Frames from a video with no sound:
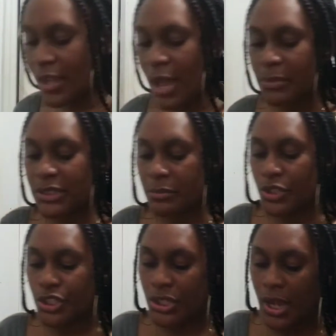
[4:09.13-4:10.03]
I got me
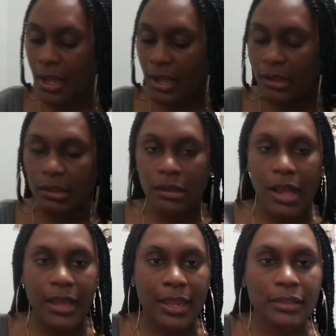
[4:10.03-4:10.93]
some
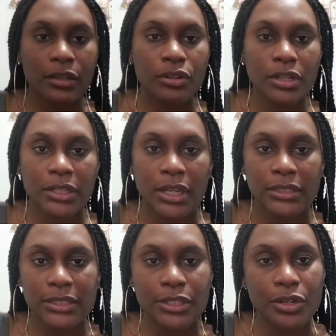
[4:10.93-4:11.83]
gel. I like the
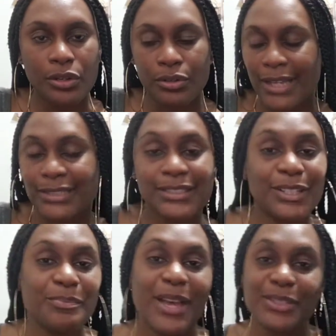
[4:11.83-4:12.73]
coconut eco. I
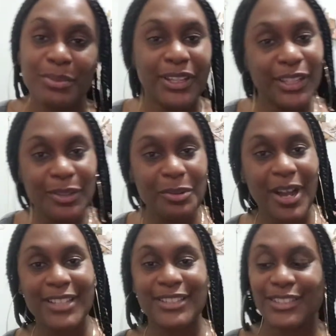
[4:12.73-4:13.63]
still mess with
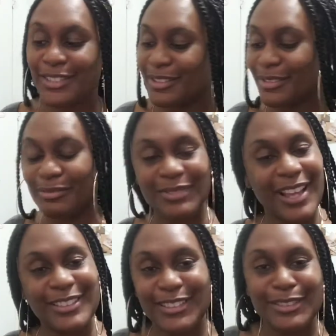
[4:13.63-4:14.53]
eco. I still
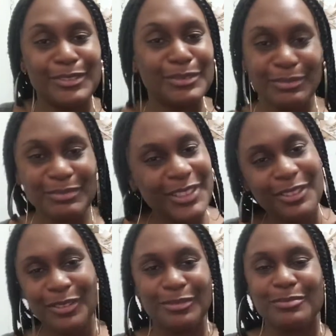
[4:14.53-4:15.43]

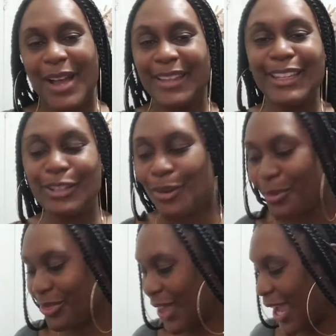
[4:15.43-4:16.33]
do my
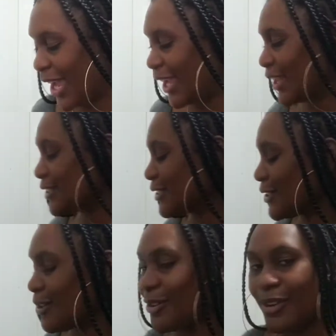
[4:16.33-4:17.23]
eco thing.
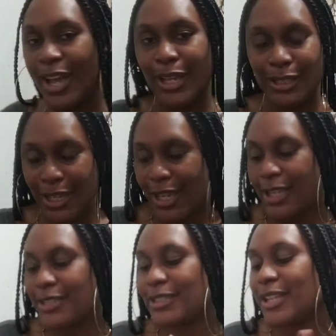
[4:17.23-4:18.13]
So
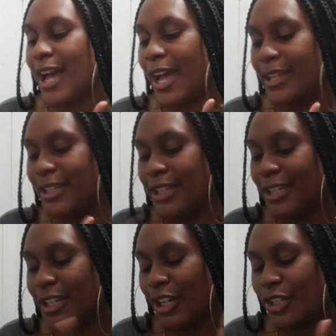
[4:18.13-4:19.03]
yes, I
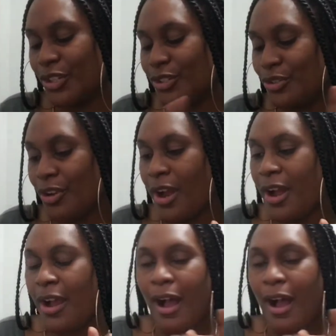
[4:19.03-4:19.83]
needed a new